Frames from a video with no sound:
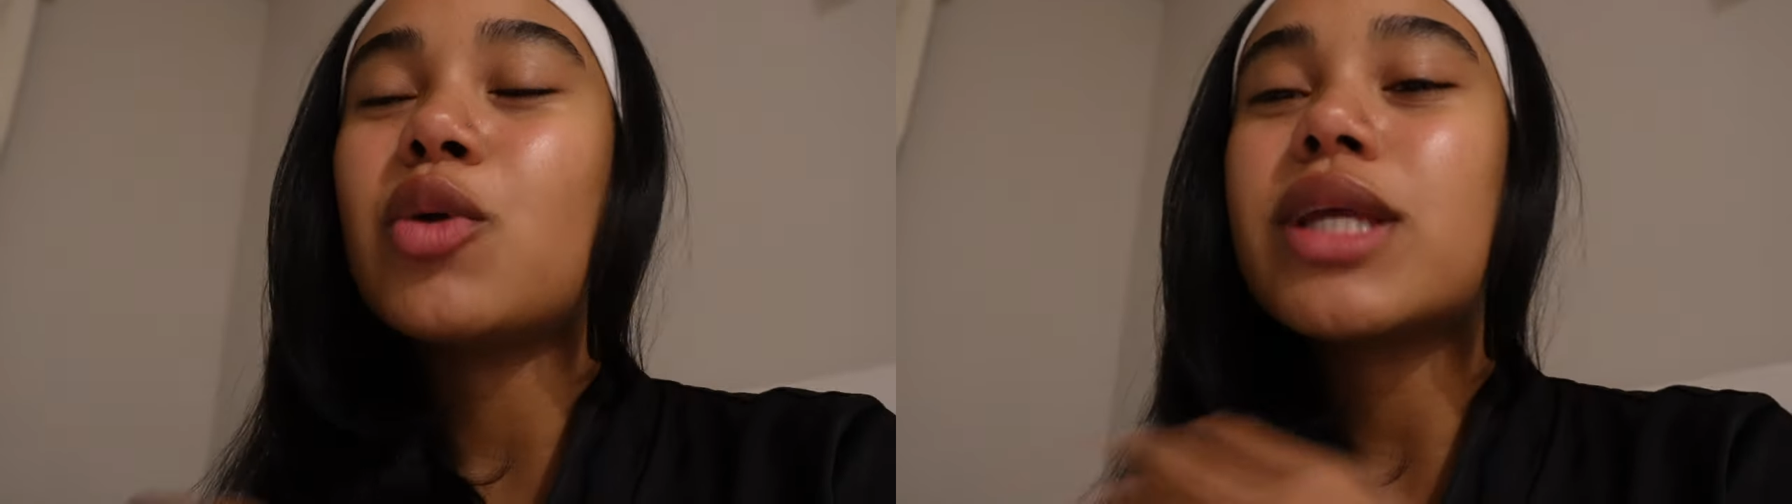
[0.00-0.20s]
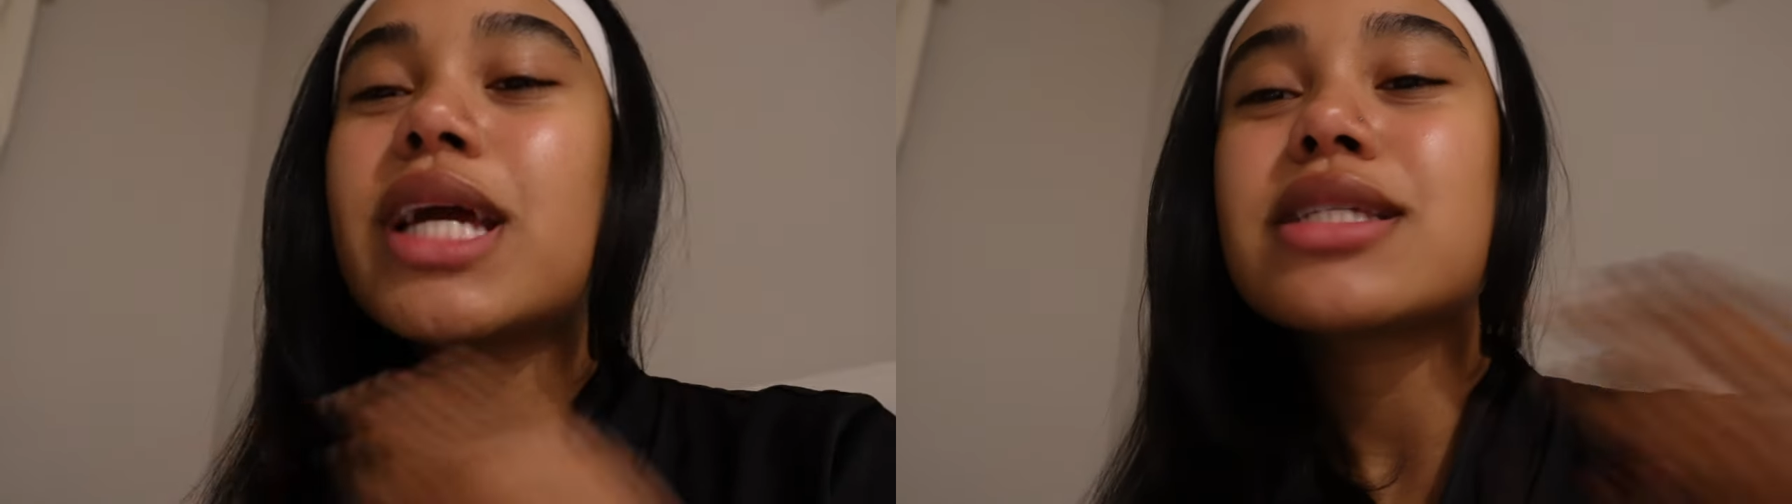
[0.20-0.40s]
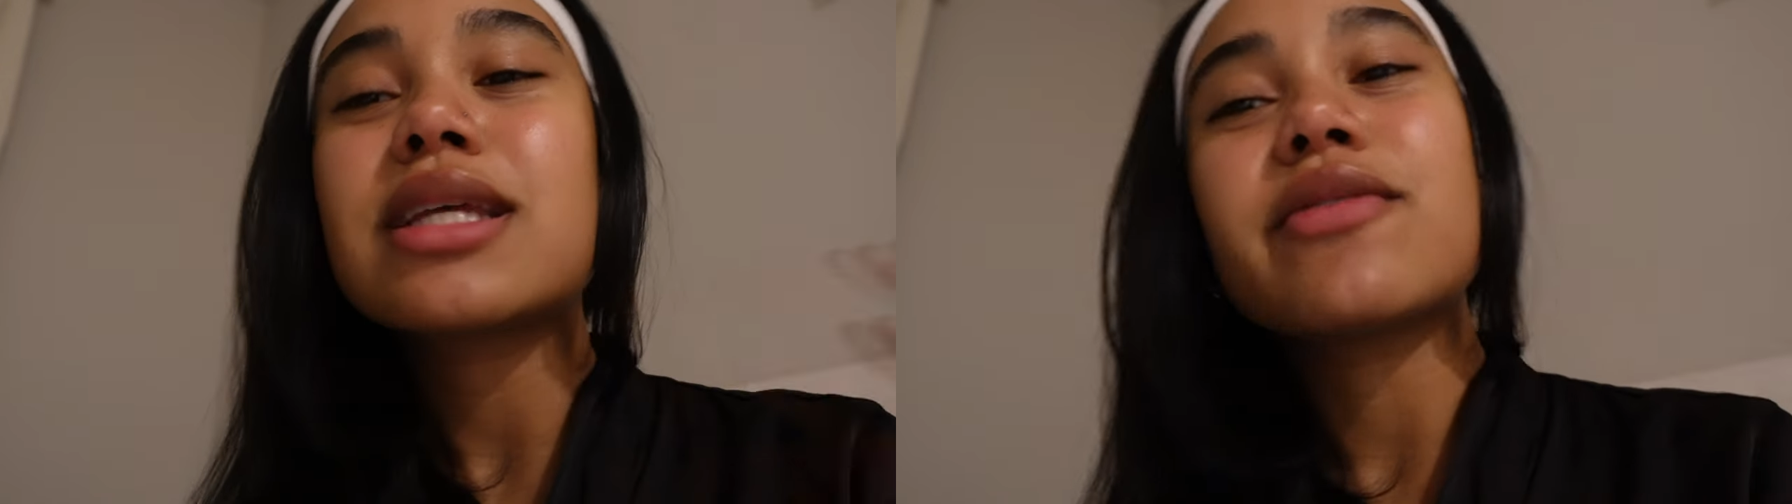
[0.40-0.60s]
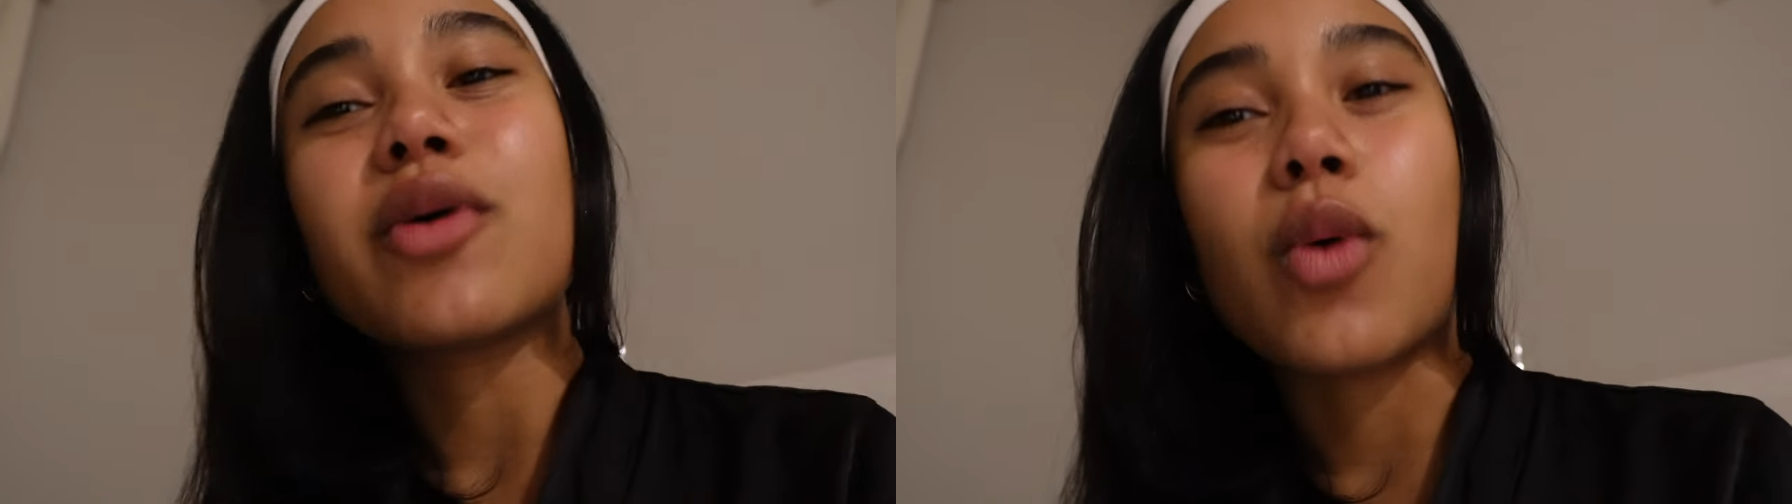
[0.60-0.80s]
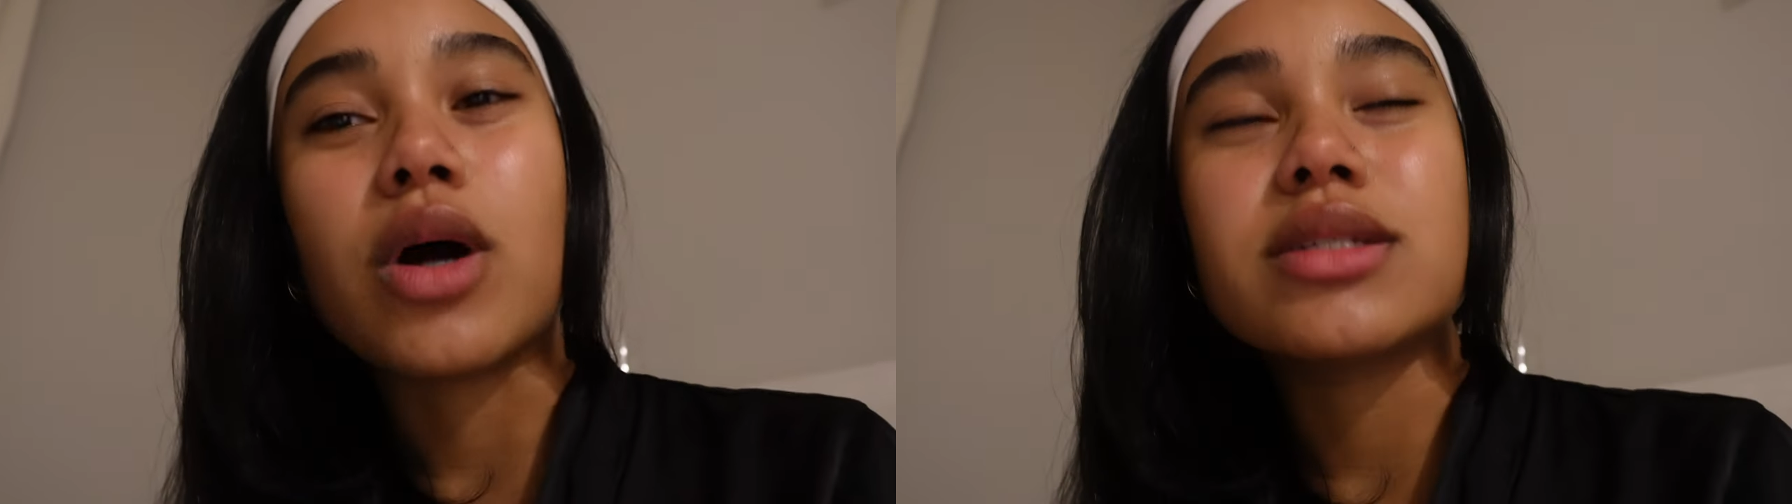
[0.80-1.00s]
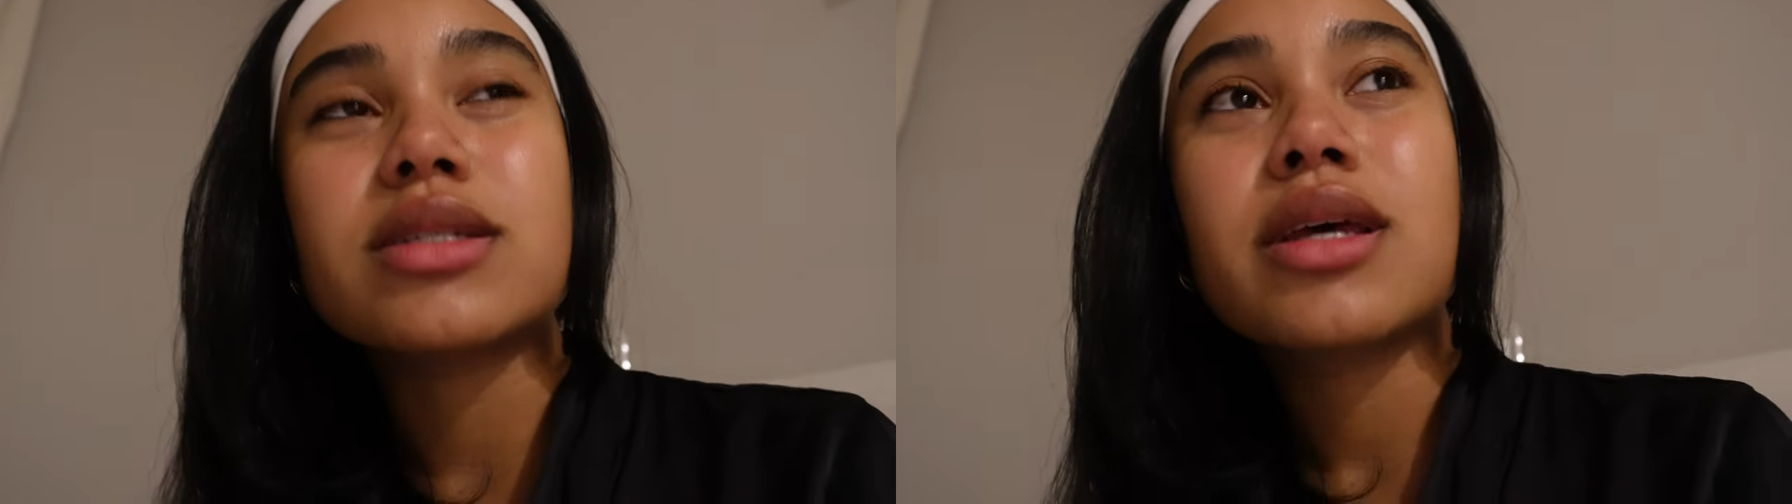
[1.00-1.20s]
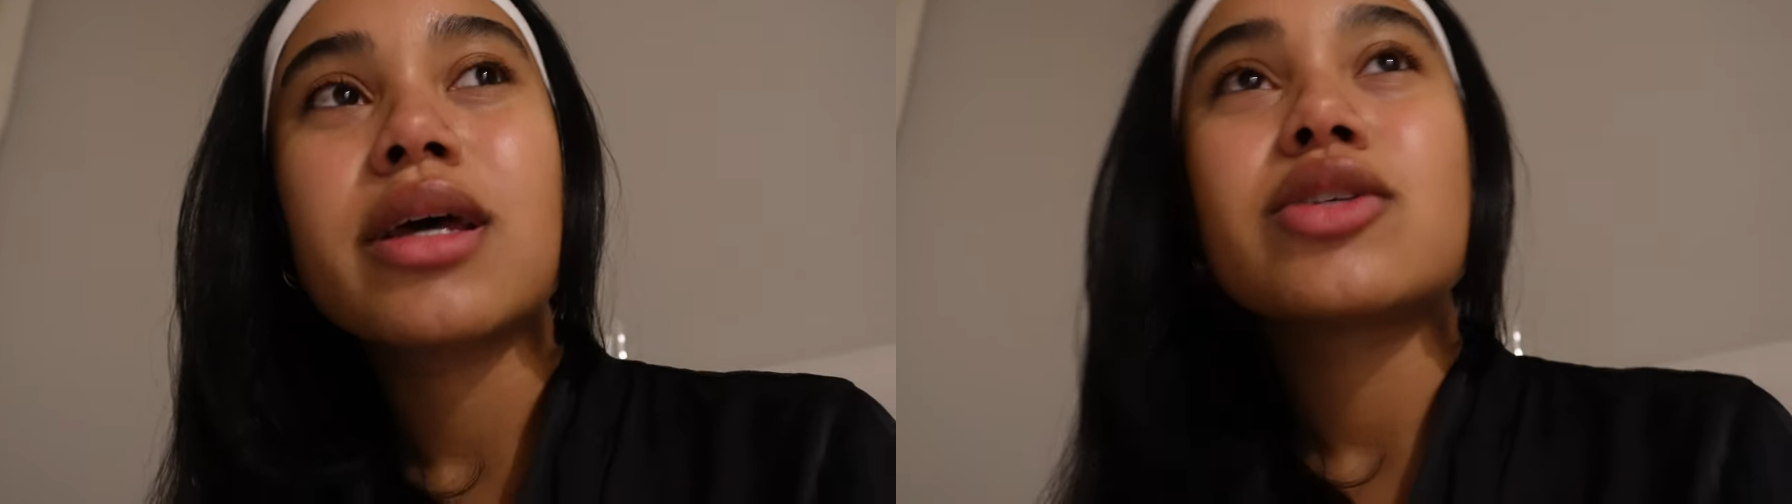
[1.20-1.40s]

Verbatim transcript: you only get to live it once.